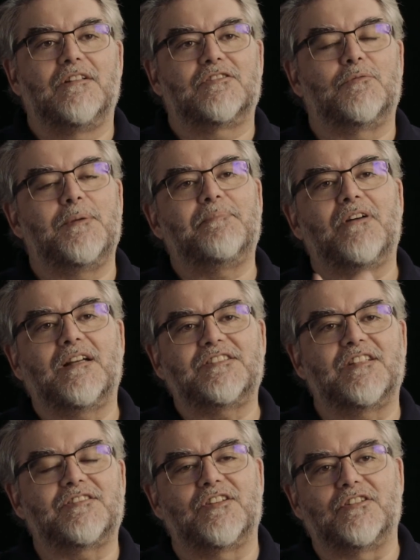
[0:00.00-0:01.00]
So we
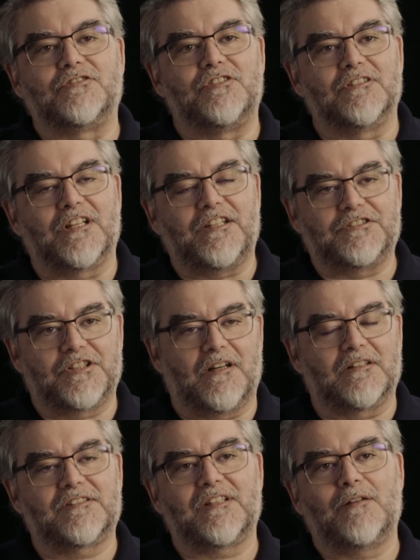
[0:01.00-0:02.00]
process the dirty
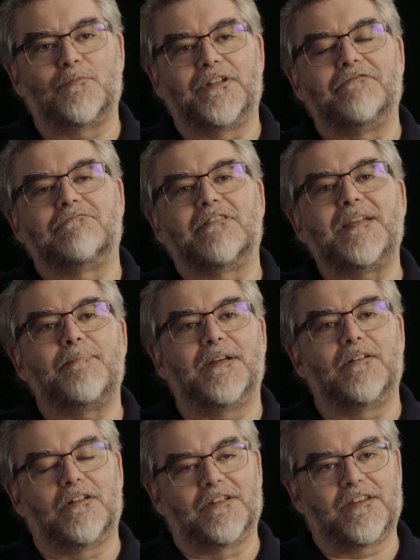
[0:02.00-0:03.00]
chunks and we
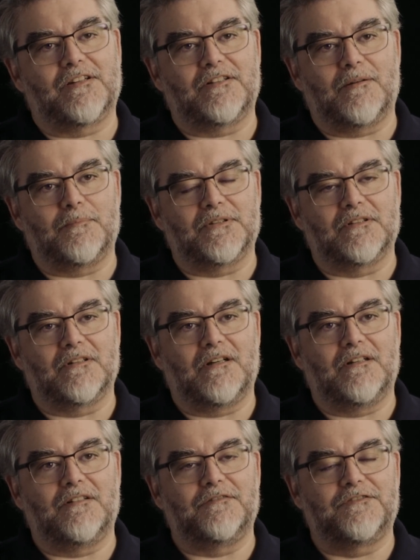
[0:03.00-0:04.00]
rebuild the number
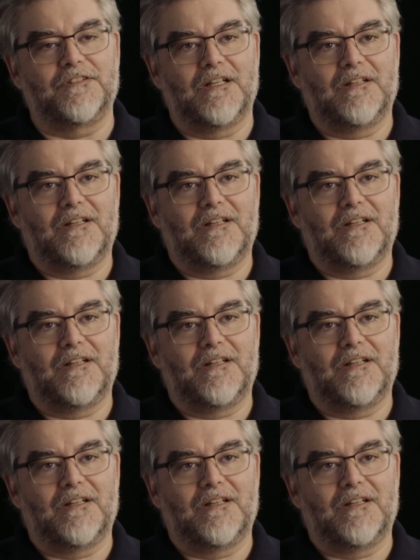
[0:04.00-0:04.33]
of